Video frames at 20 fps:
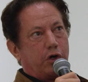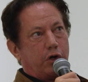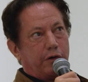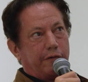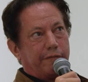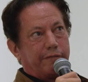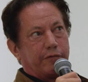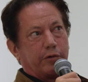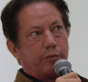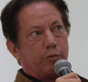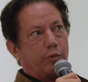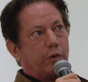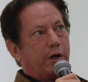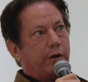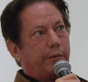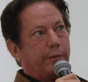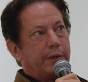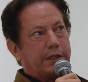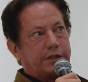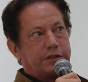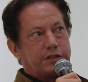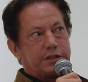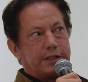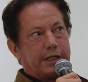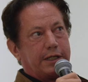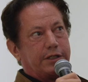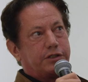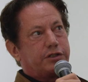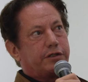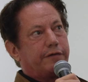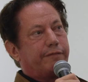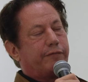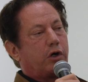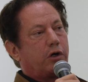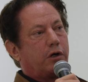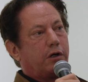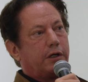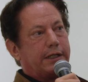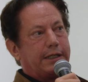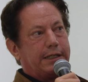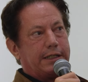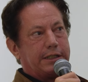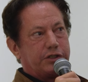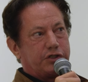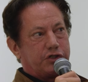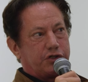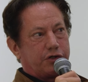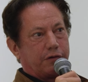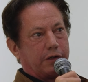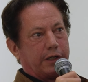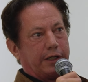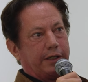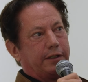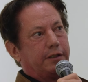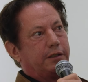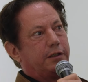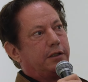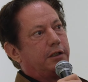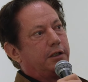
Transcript: overwhelming sense of art history